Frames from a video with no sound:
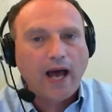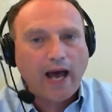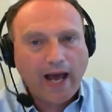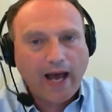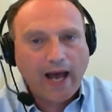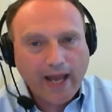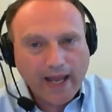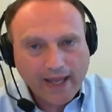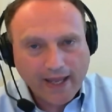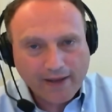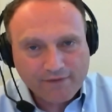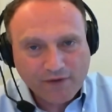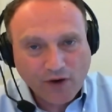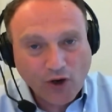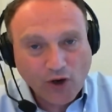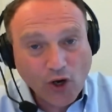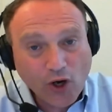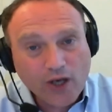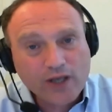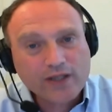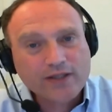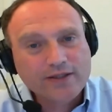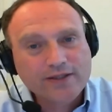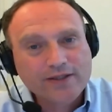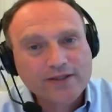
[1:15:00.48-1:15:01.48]
I
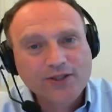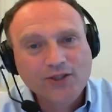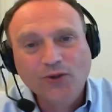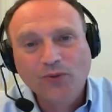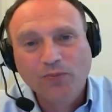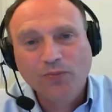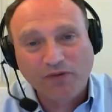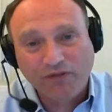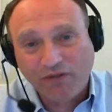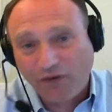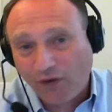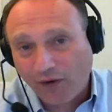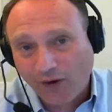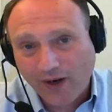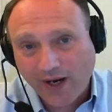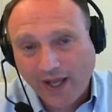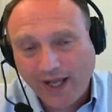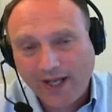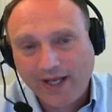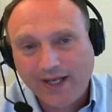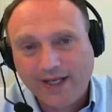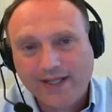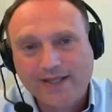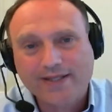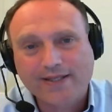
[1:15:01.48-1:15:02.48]
heard you before,
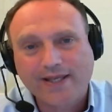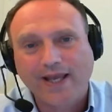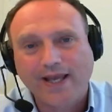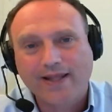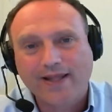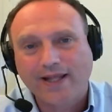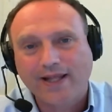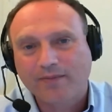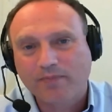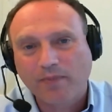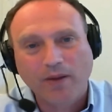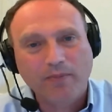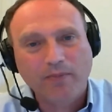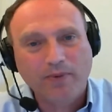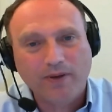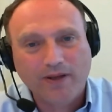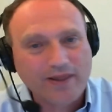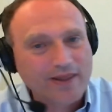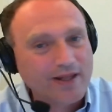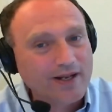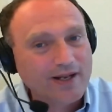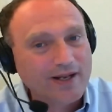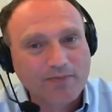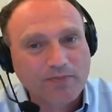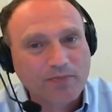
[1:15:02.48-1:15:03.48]
Eli, say that maybe
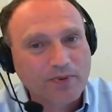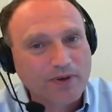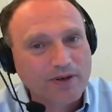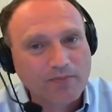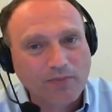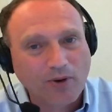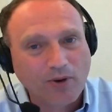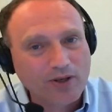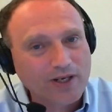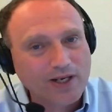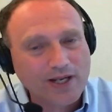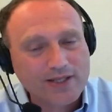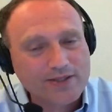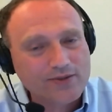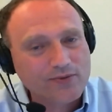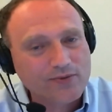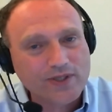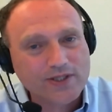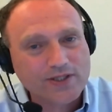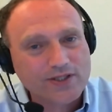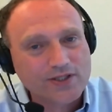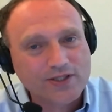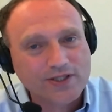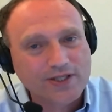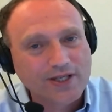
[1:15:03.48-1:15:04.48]
the liberal model has
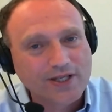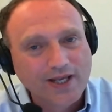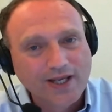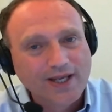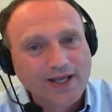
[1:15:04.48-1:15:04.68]
reached